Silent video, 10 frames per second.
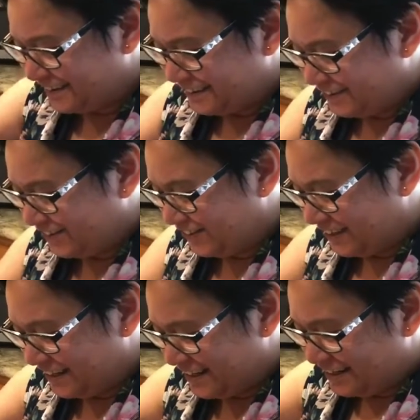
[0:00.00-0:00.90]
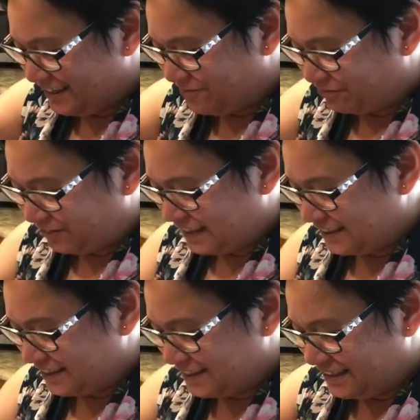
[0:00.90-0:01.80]
Oh my god.
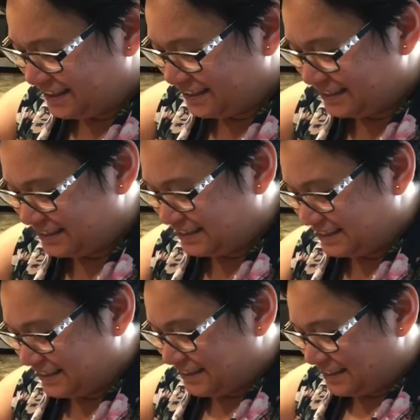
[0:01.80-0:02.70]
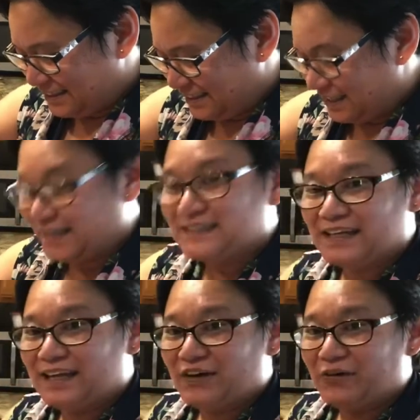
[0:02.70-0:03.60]
Let's see. Like I
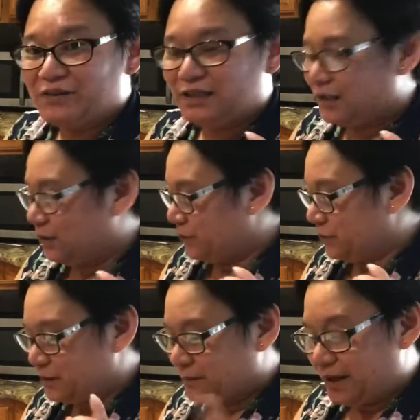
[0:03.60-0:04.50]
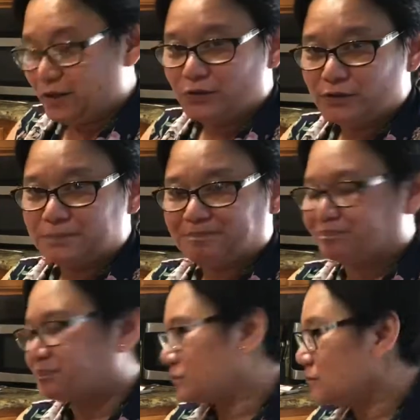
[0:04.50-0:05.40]
said, I only use mangoes.
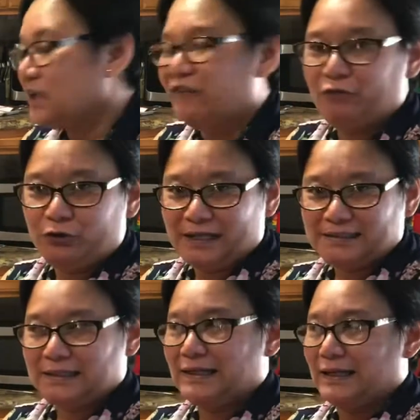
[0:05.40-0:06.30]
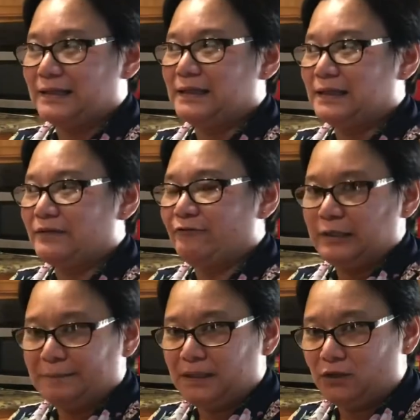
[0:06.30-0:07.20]
If you guys can get the
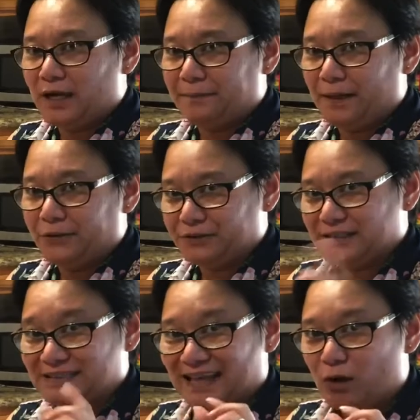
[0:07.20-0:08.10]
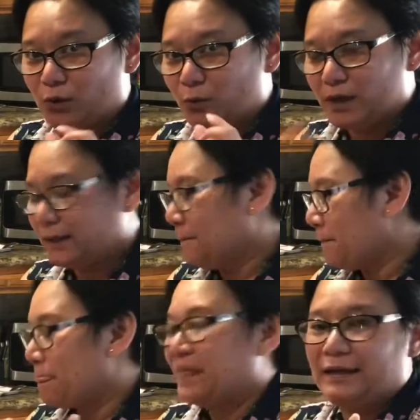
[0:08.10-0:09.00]
Filipino kind mangoes, the sour one,
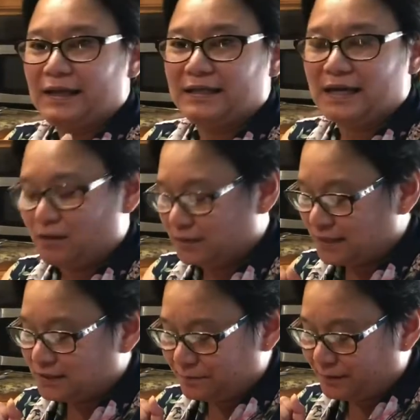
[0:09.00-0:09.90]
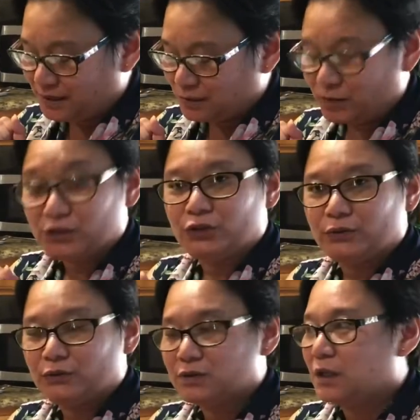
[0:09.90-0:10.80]
yeah, that's the best one to
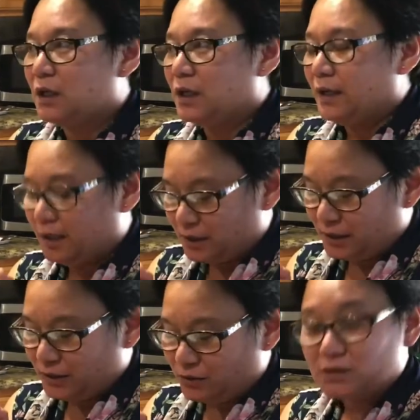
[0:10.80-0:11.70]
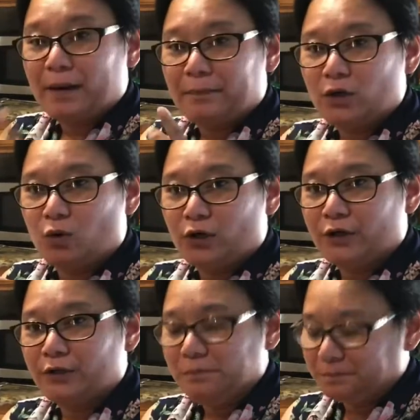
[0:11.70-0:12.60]
use. And I use peppercorn,